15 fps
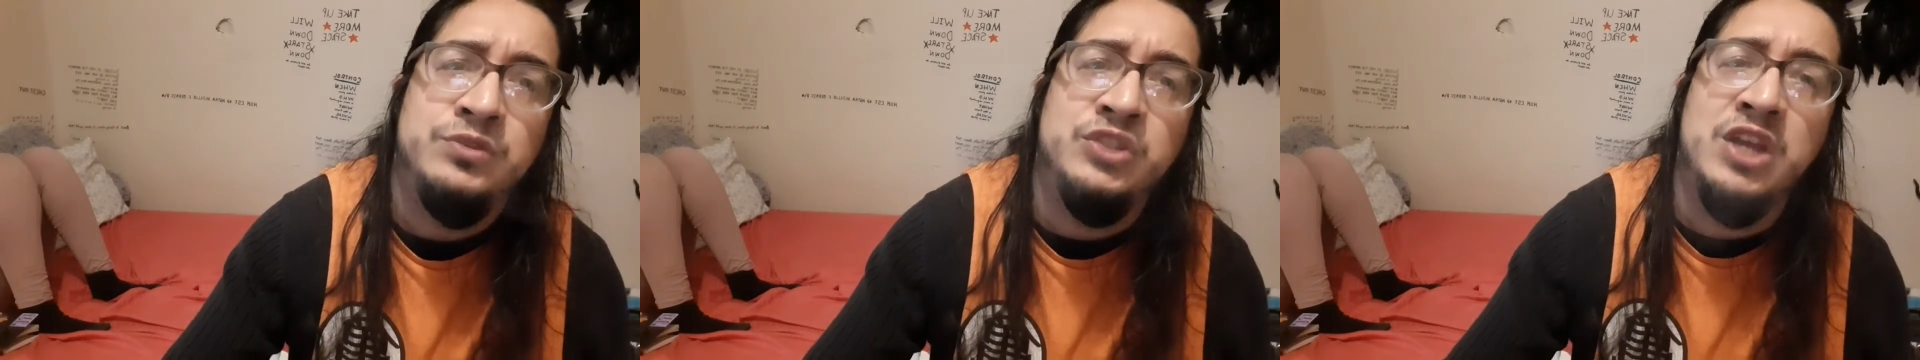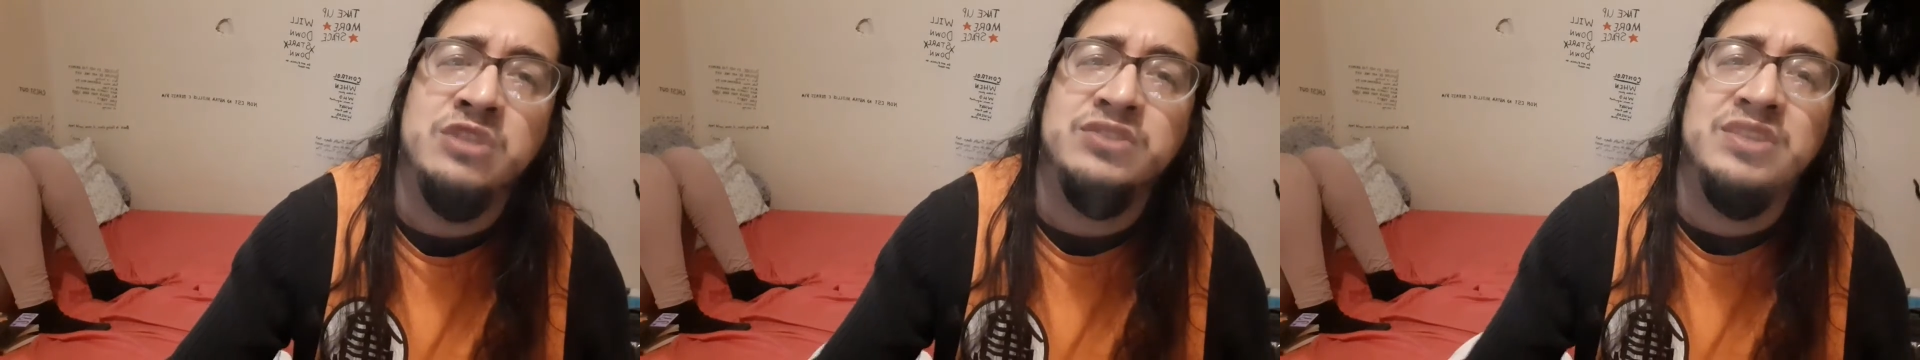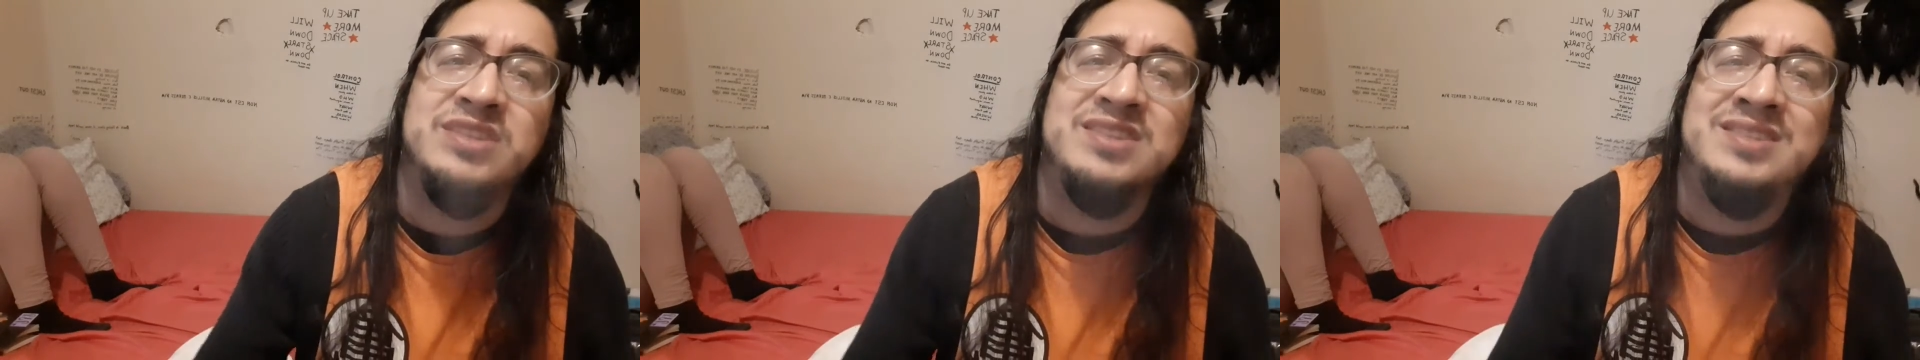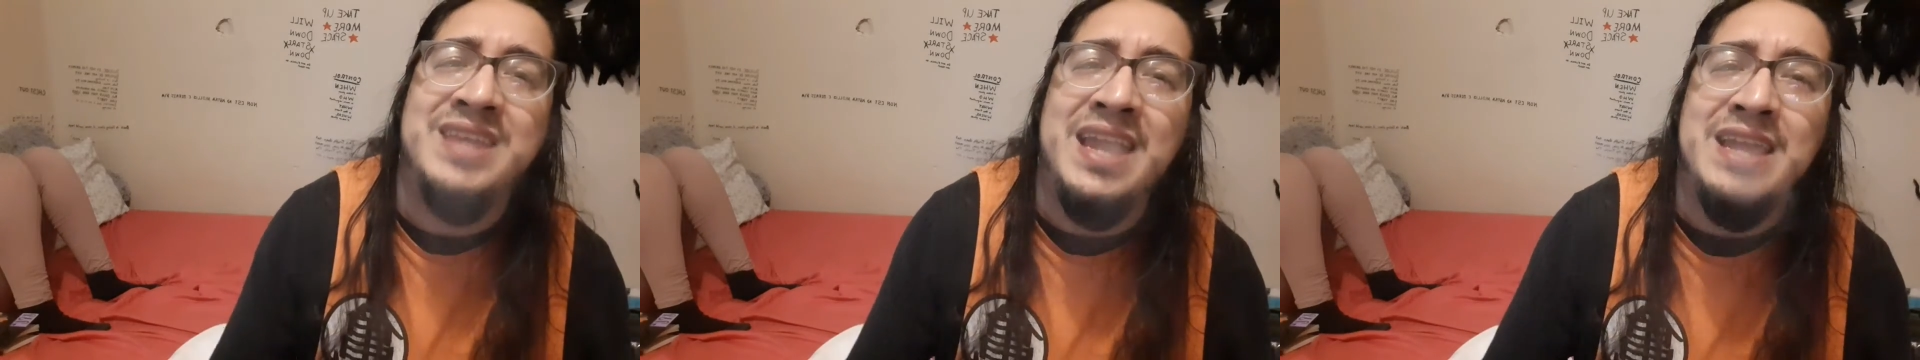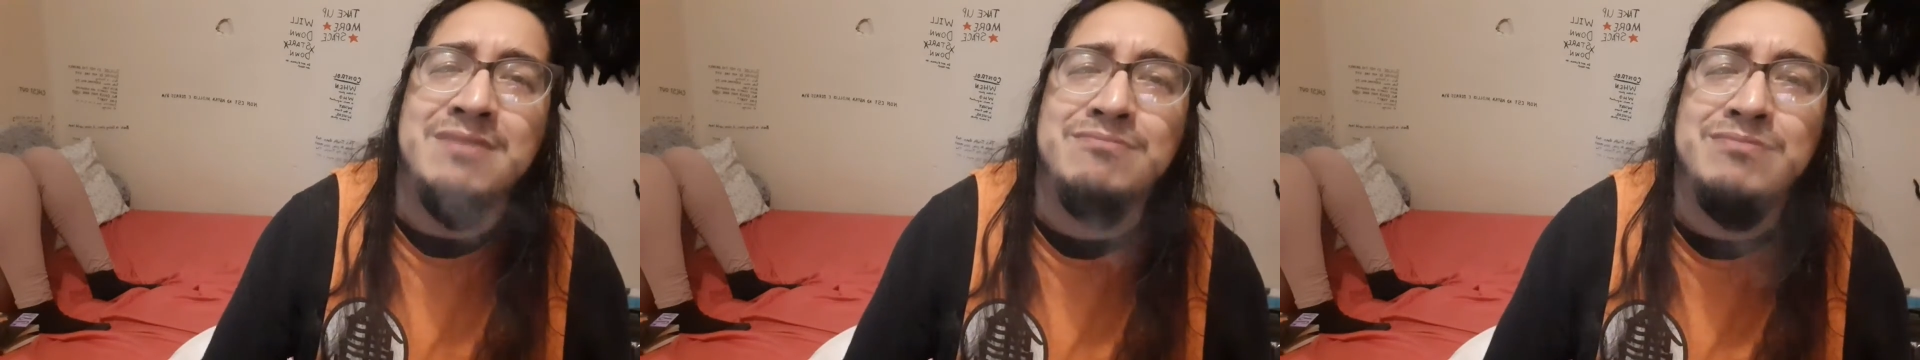shares the
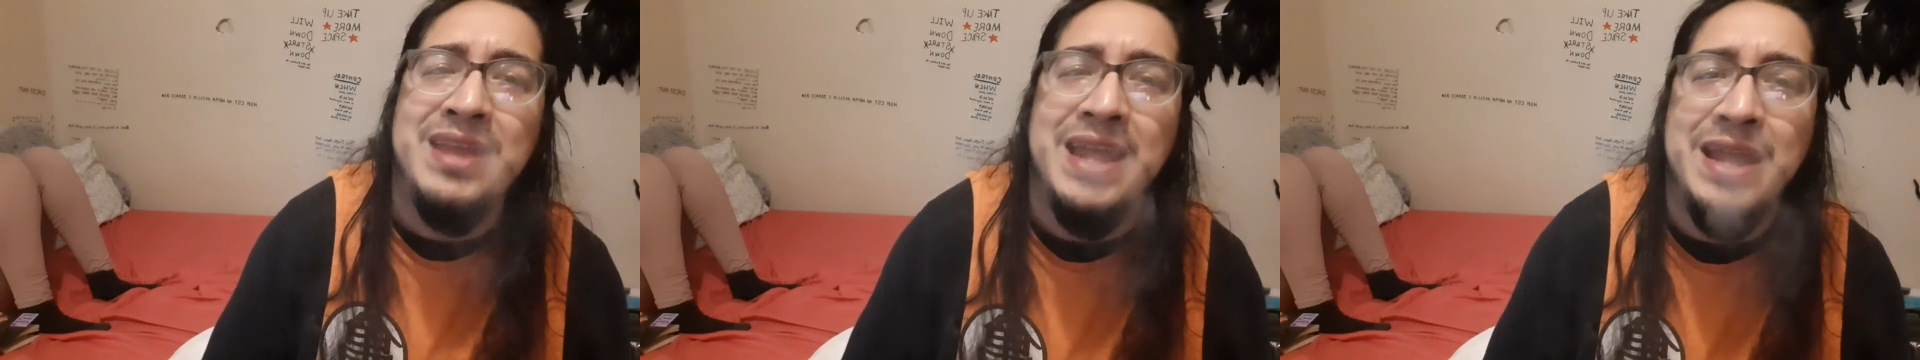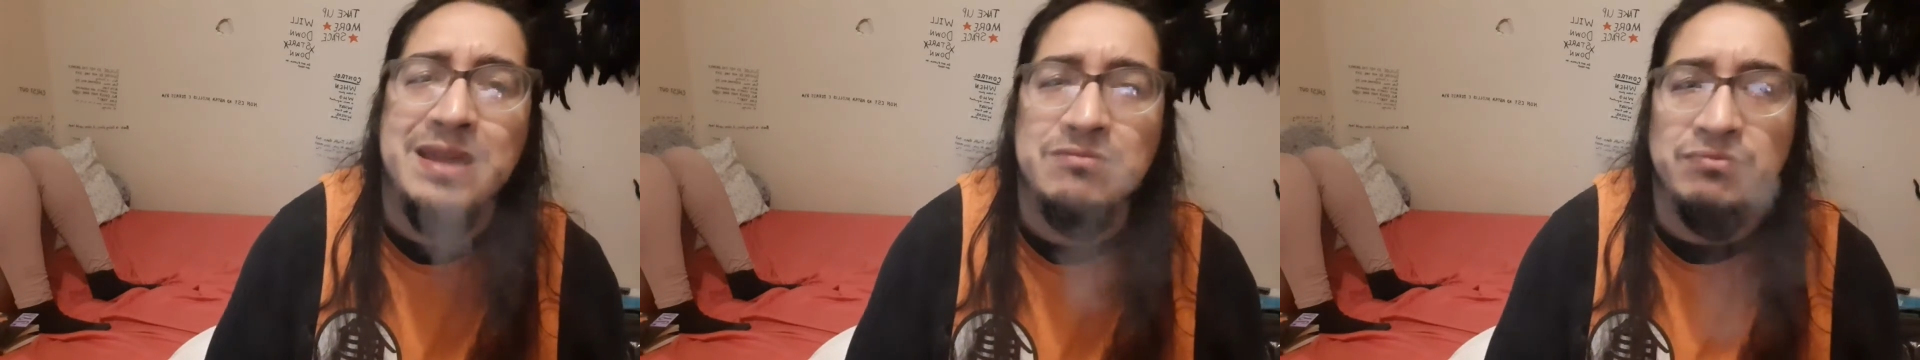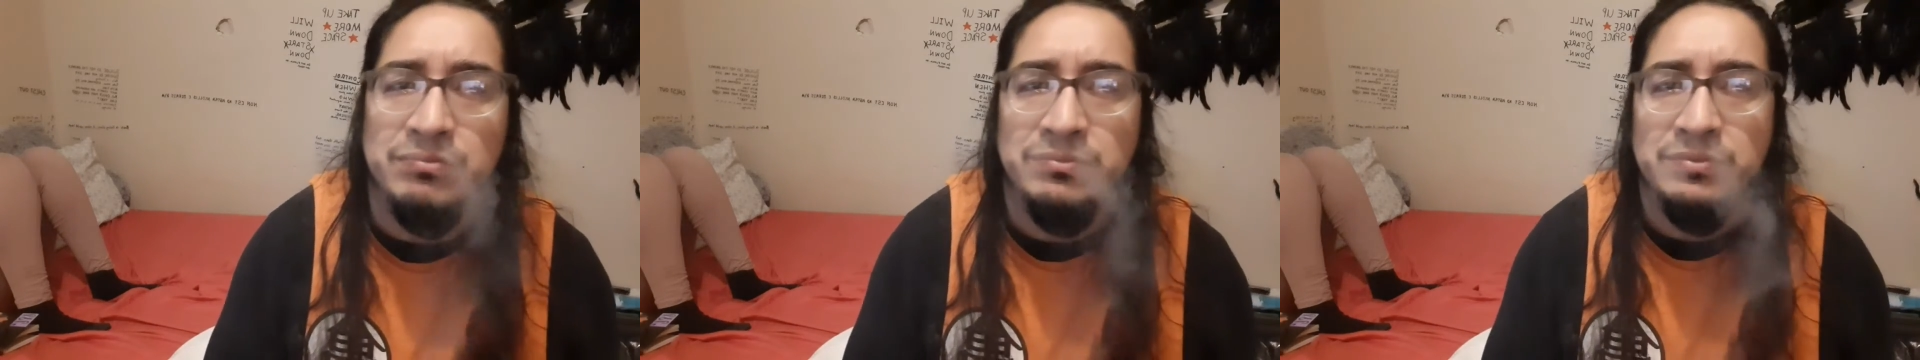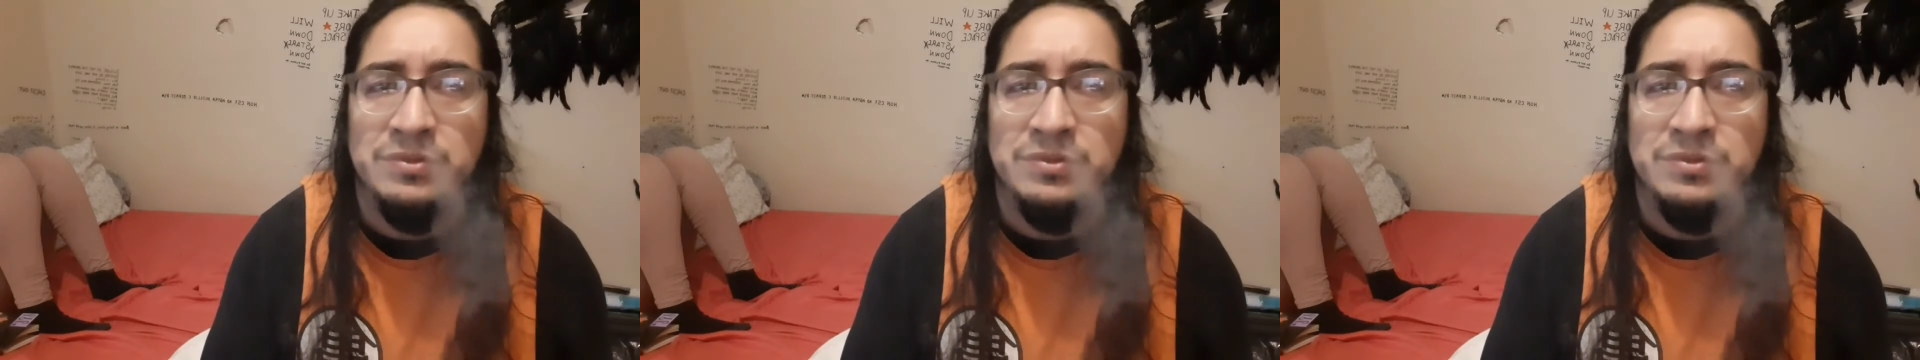same name